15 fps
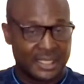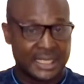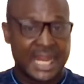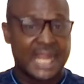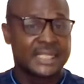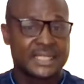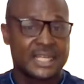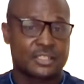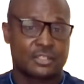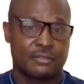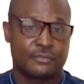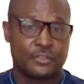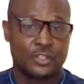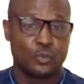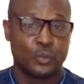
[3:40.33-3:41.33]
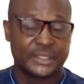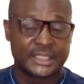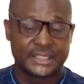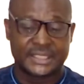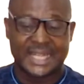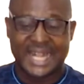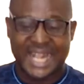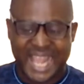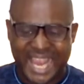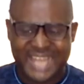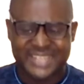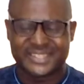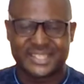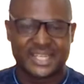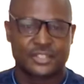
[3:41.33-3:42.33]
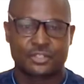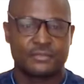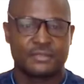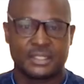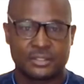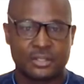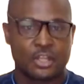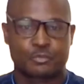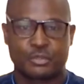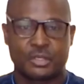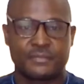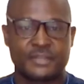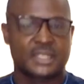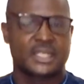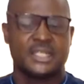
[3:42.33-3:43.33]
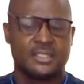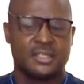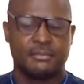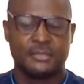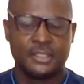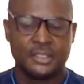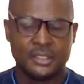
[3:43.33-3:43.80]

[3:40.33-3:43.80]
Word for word: likeness of God, which is the essence of the gospel of the kingdom.